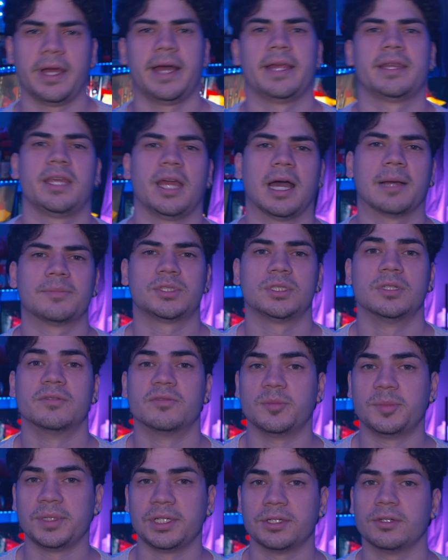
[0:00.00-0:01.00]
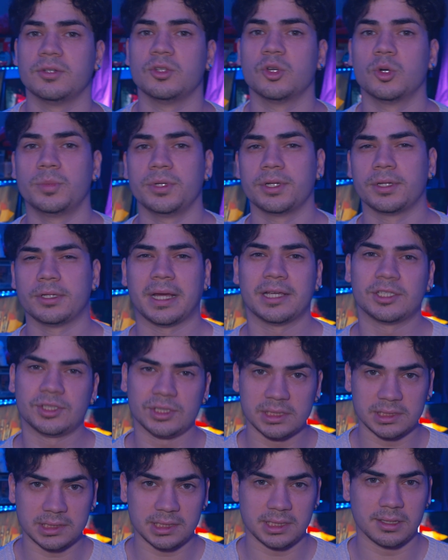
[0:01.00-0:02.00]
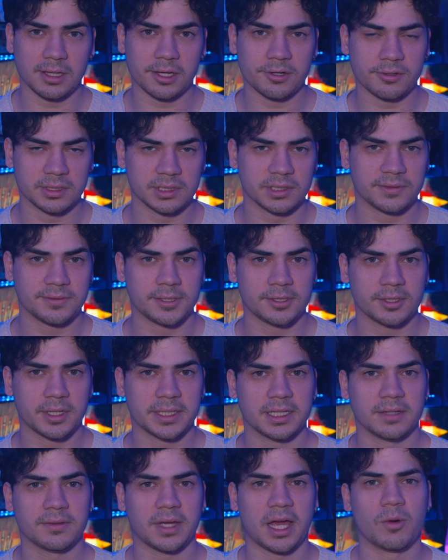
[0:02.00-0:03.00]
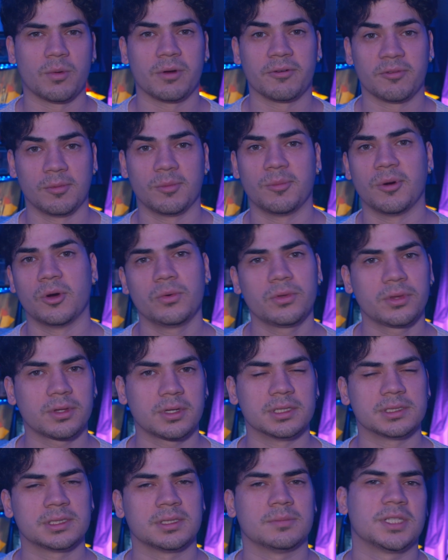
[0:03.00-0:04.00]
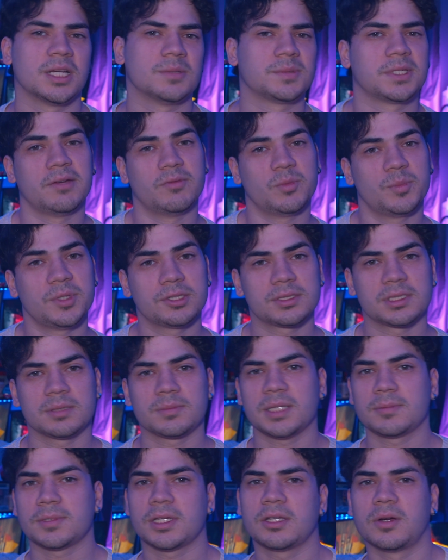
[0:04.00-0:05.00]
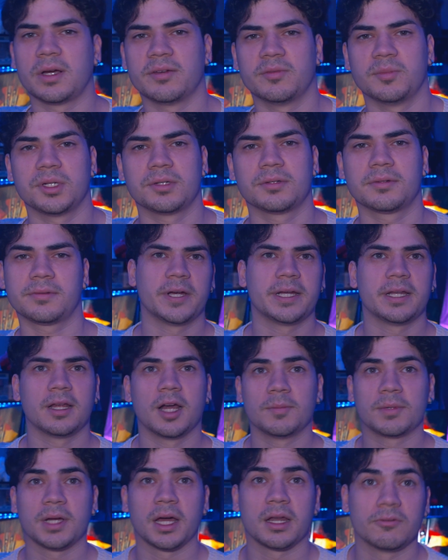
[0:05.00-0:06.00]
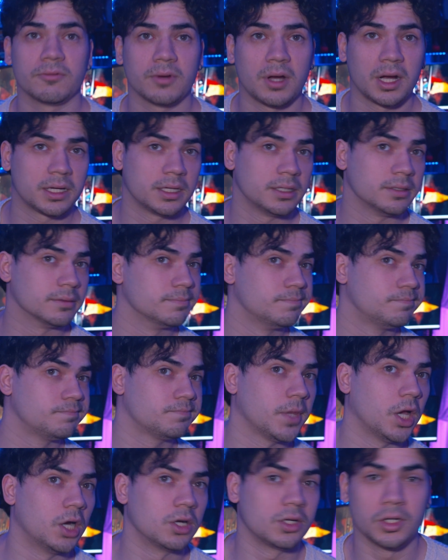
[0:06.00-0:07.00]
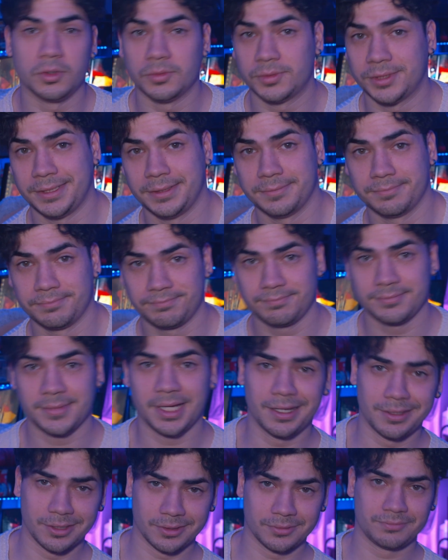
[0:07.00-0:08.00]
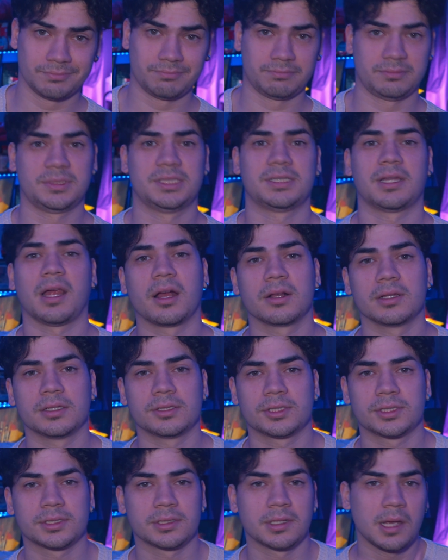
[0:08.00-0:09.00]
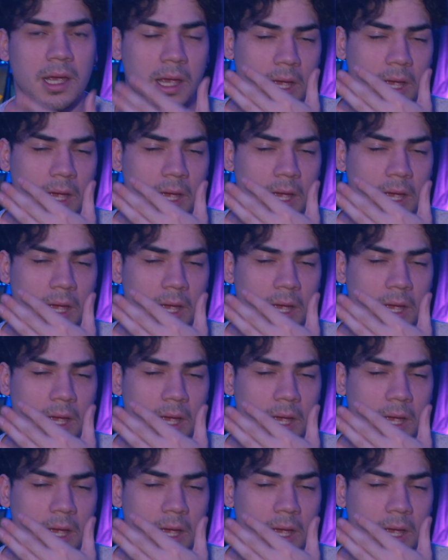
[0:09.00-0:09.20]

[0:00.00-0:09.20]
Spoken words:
had the option of a beard and no beard. As you can see later in this video, I went for both, because sometimes I have a beard, sometimes I don't have a beard. Right now, I'm kind of rocking a goatee. I know, stylish.